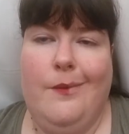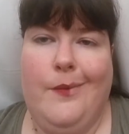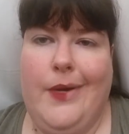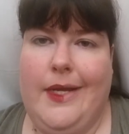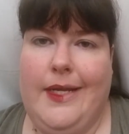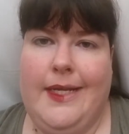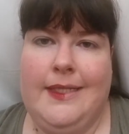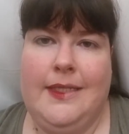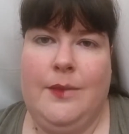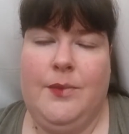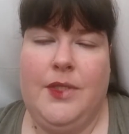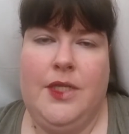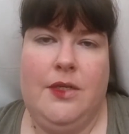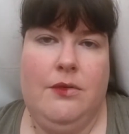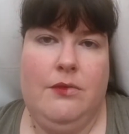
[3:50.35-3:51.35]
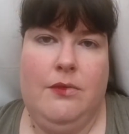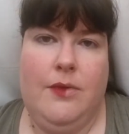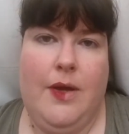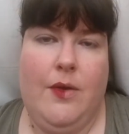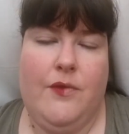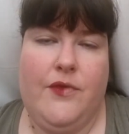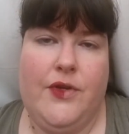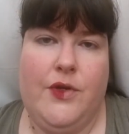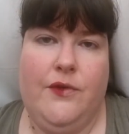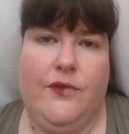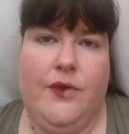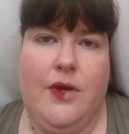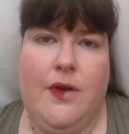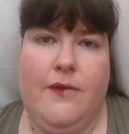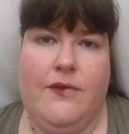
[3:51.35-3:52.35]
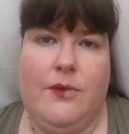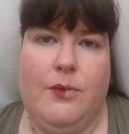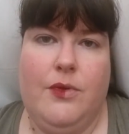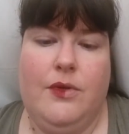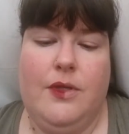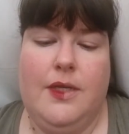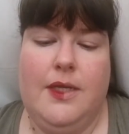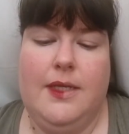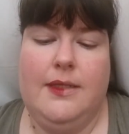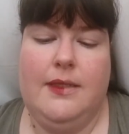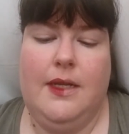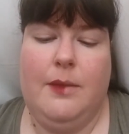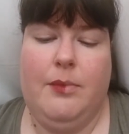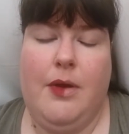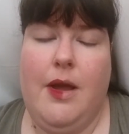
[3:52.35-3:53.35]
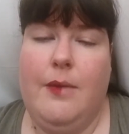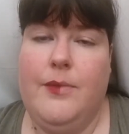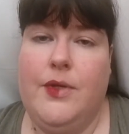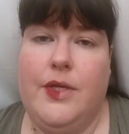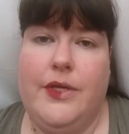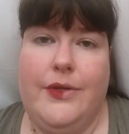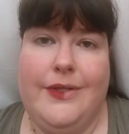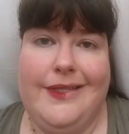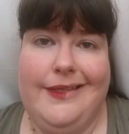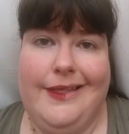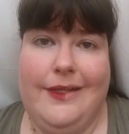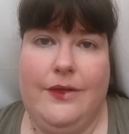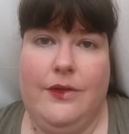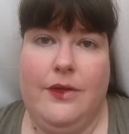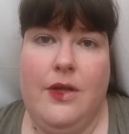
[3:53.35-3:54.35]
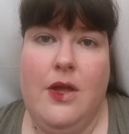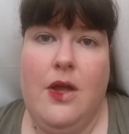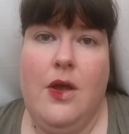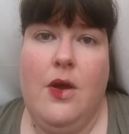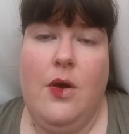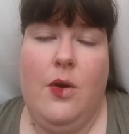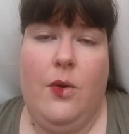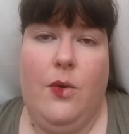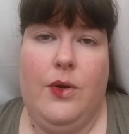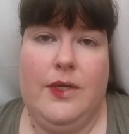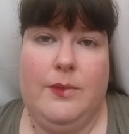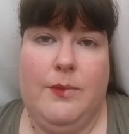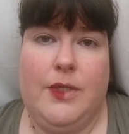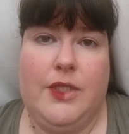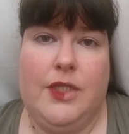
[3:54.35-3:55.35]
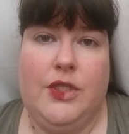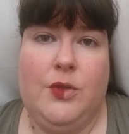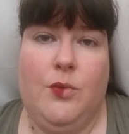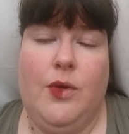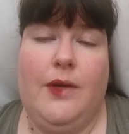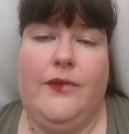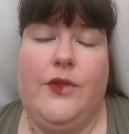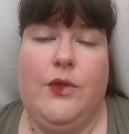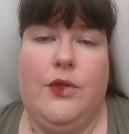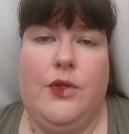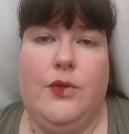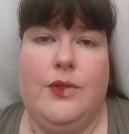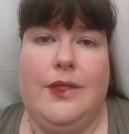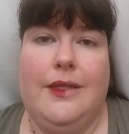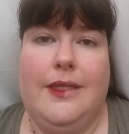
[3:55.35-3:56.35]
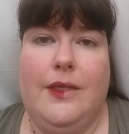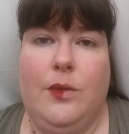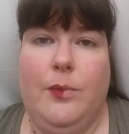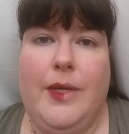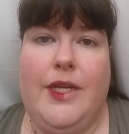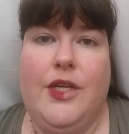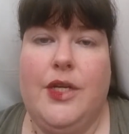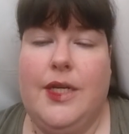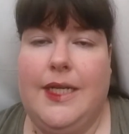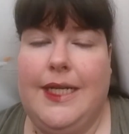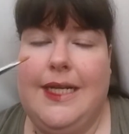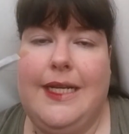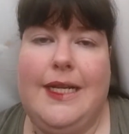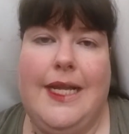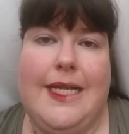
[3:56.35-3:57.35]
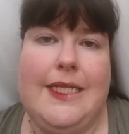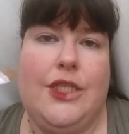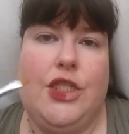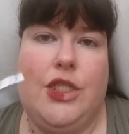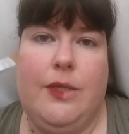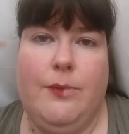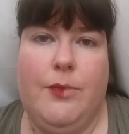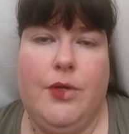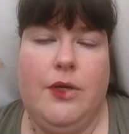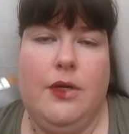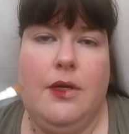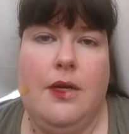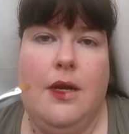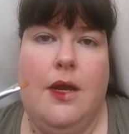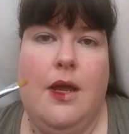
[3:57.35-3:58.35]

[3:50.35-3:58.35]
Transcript: But it's up to you. However you feel comfortable is not a problem. You can use as little or as much as you want. If you use a little bit, you're going to get a nice shimmer.